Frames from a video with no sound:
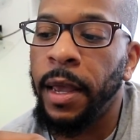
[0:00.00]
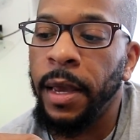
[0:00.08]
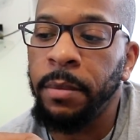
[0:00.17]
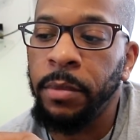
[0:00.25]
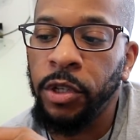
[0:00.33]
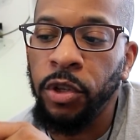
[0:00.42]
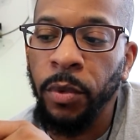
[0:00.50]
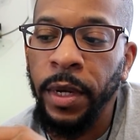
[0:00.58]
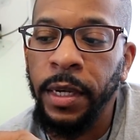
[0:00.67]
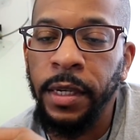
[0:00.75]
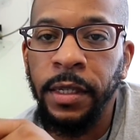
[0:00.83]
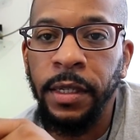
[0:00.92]
In
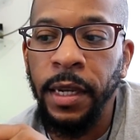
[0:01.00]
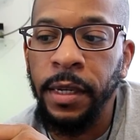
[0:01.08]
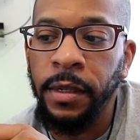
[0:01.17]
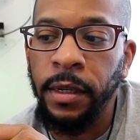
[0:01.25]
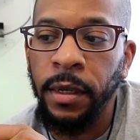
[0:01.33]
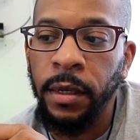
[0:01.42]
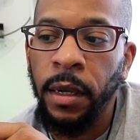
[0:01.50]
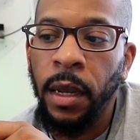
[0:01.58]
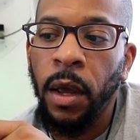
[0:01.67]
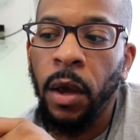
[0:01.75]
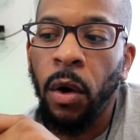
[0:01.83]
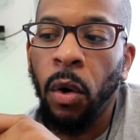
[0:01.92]
between is decent
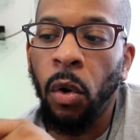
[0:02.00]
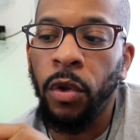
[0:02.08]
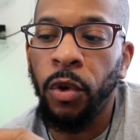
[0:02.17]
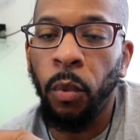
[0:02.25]
on